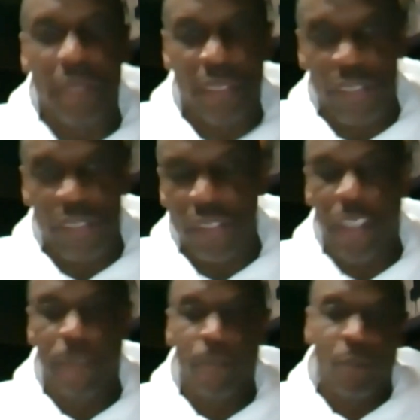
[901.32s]
at missing the
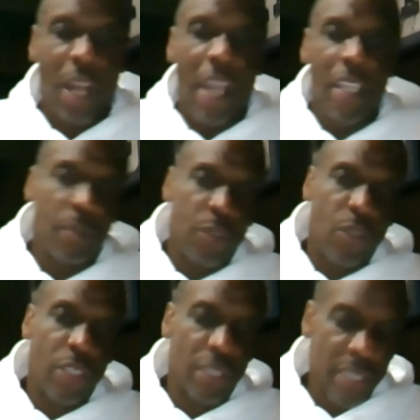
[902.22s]
start, I ended up
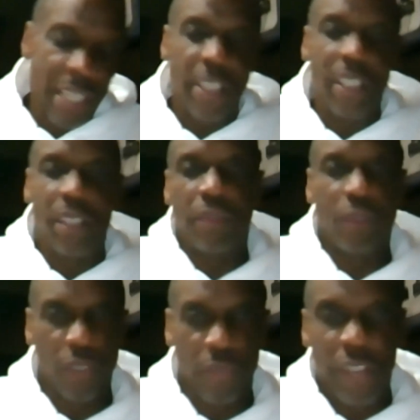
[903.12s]
going 19-4
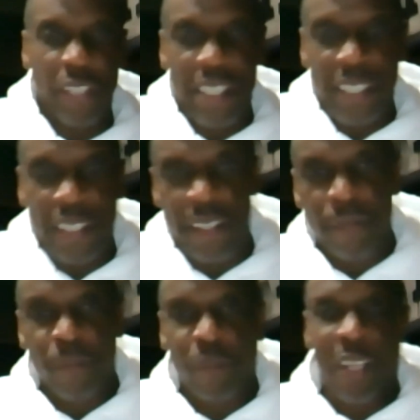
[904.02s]
the rest of that
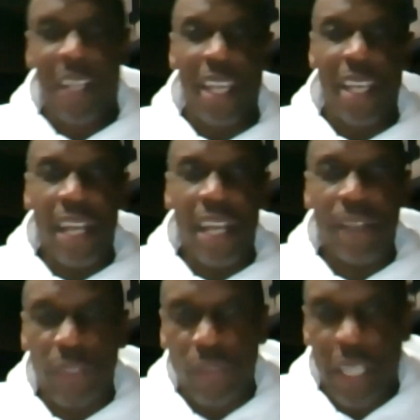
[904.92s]
year. And
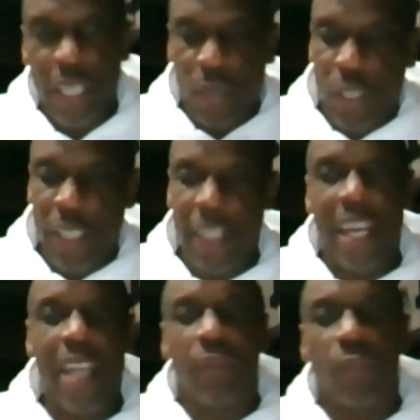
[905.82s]
after I went like
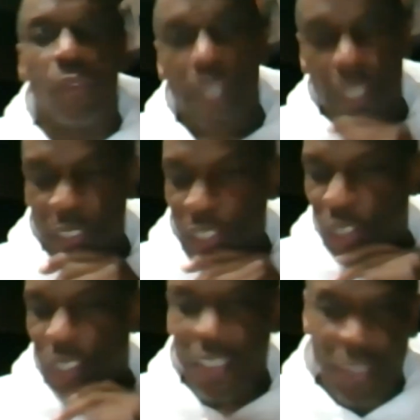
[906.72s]
9-4, every
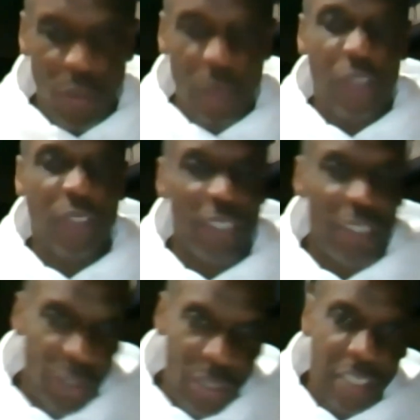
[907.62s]
start, they said, one more
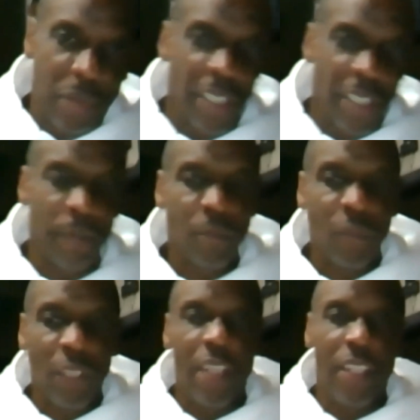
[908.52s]
start, you're going to double A.
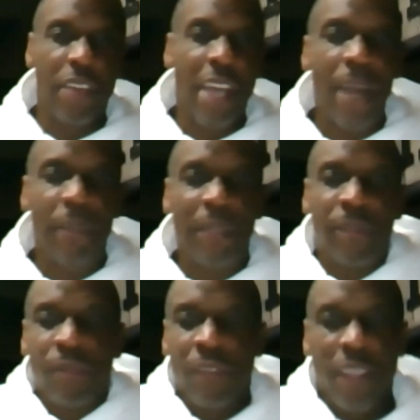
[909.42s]
It never happened.
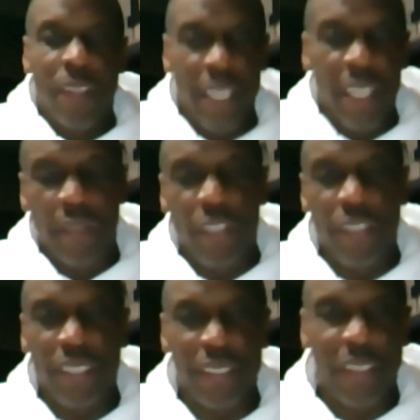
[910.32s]
The end of our
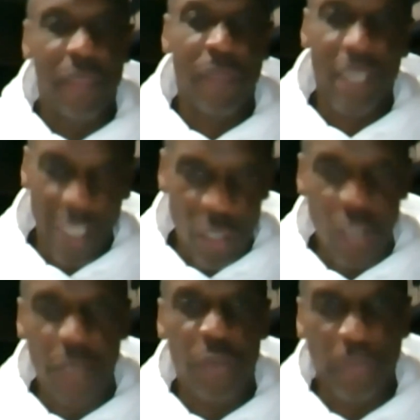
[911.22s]
season, I got
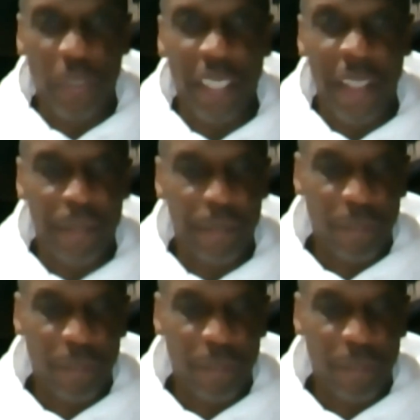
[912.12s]
called to AAA.